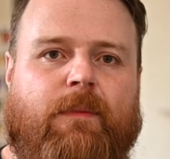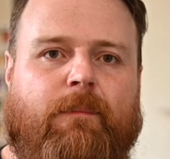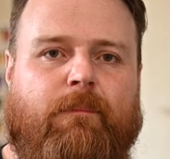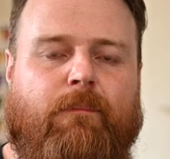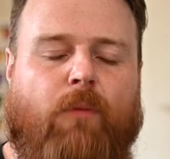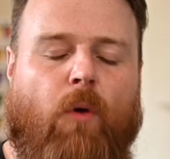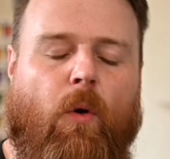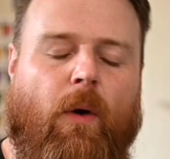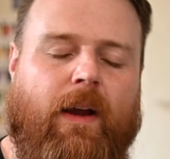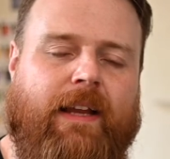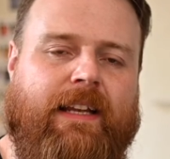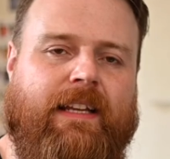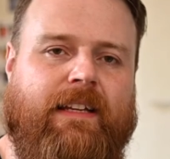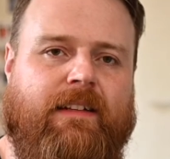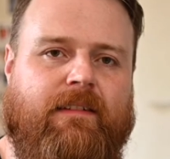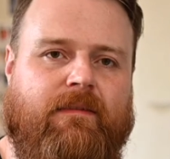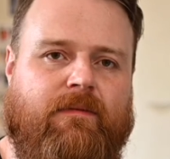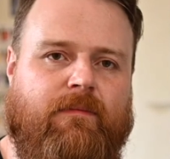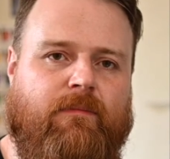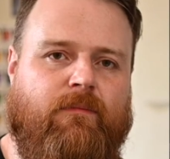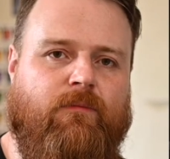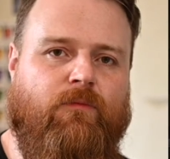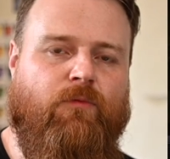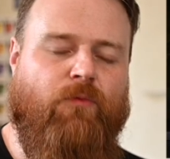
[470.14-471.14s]
point it
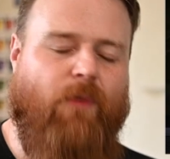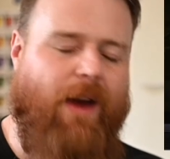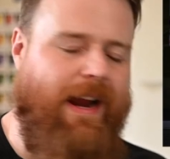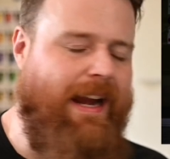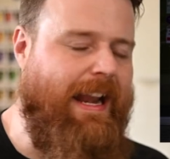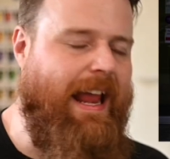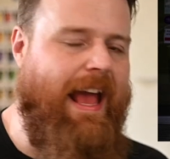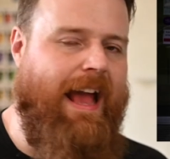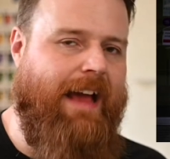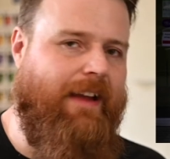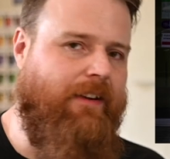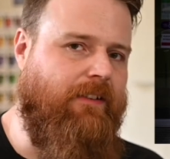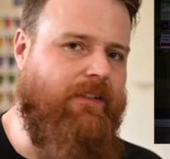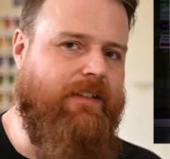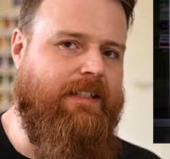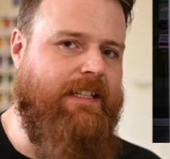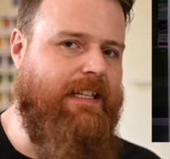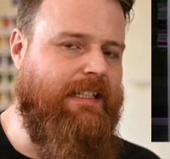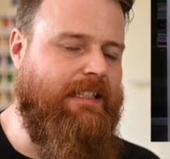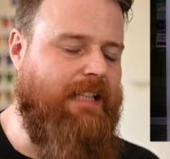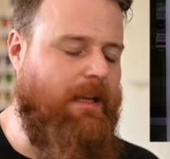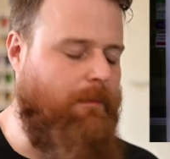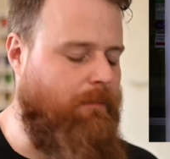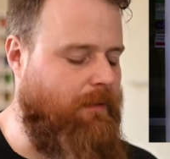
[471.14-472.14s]
right at her and
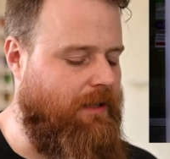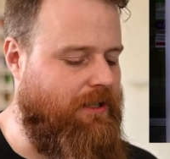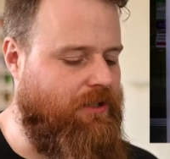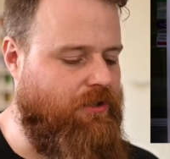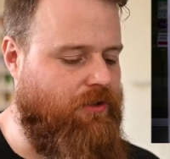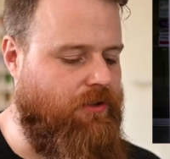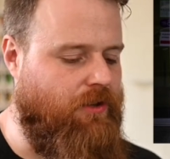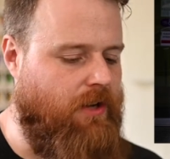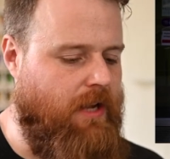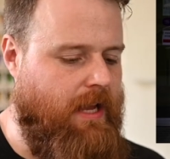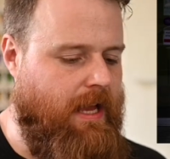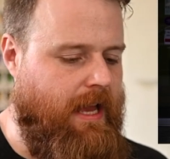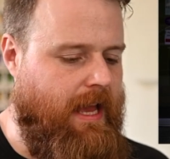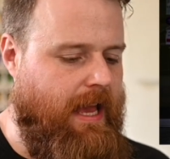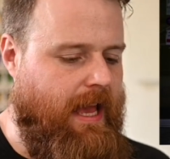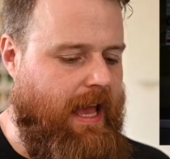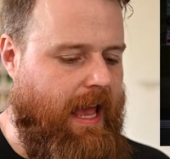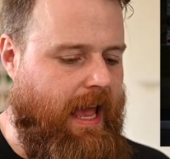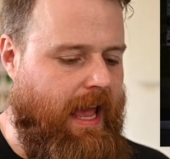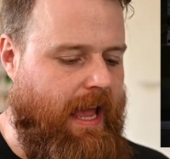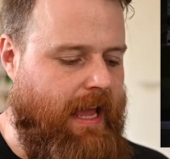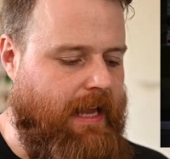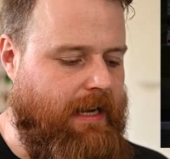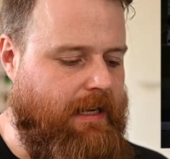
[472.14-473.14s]
take that picture.
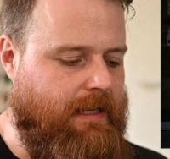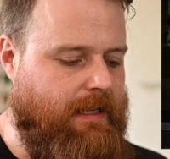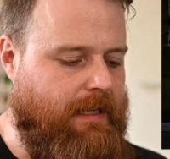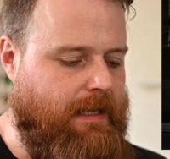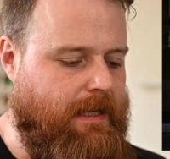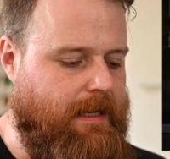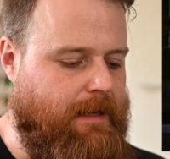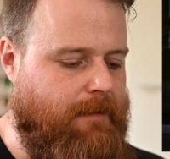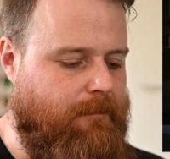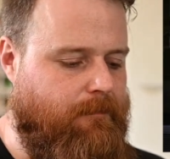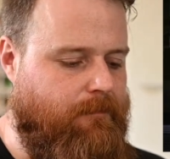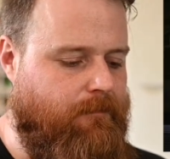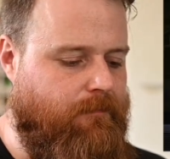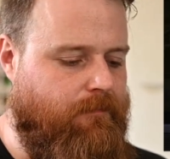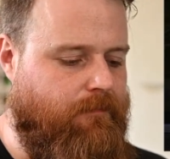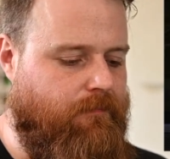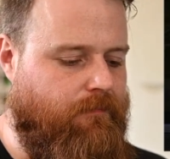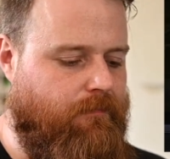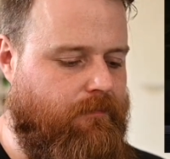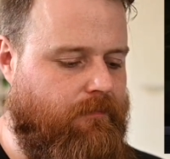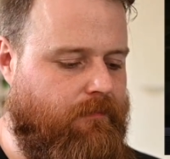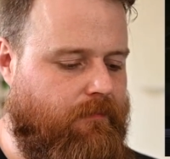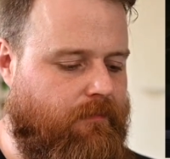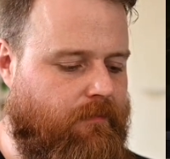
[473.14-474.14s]
And
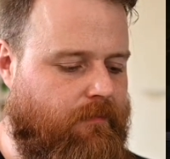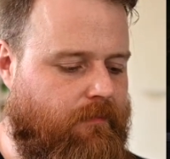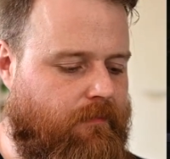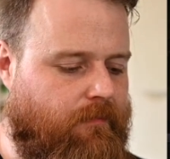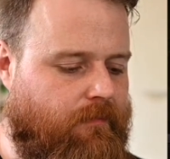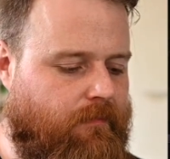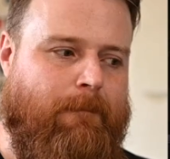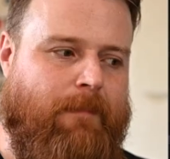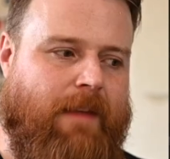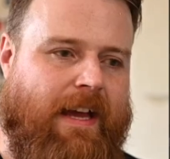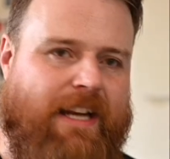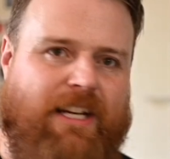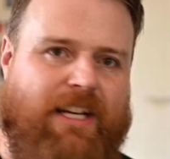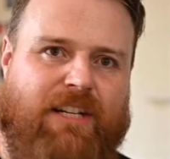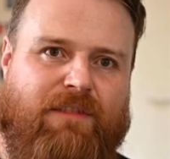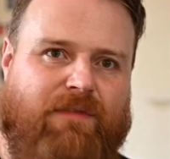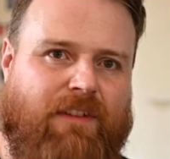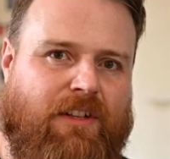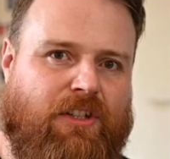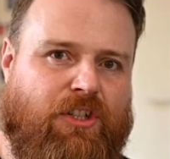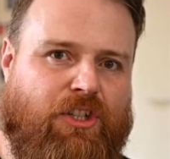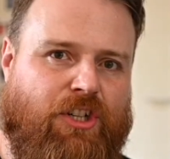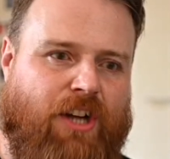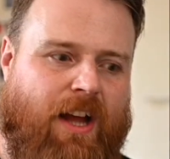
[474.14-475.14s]
I just
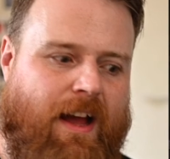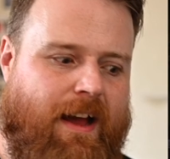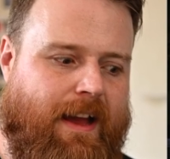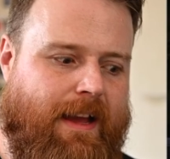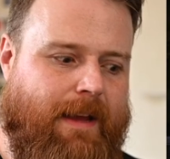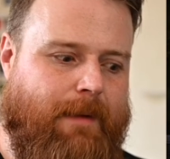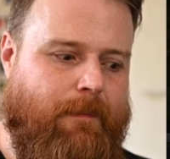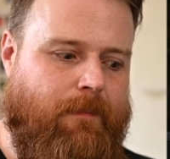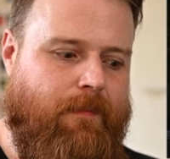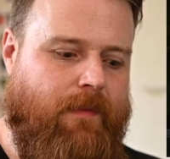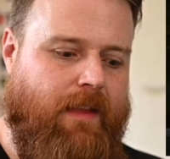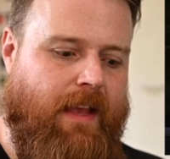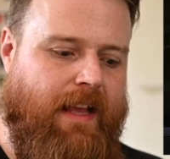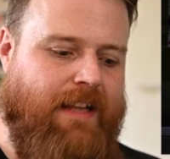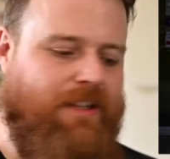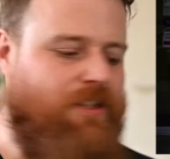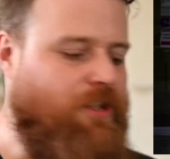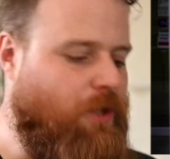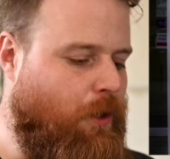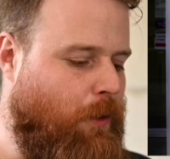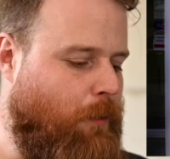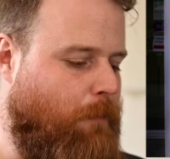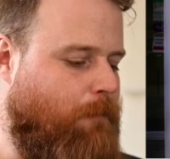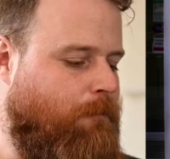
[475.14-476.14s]
felt shy. And
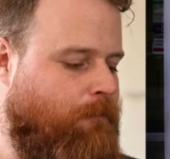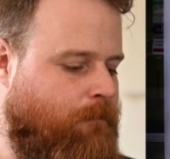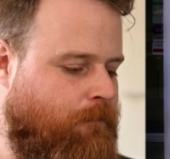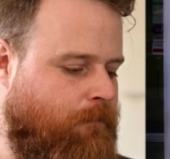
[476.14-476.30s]
so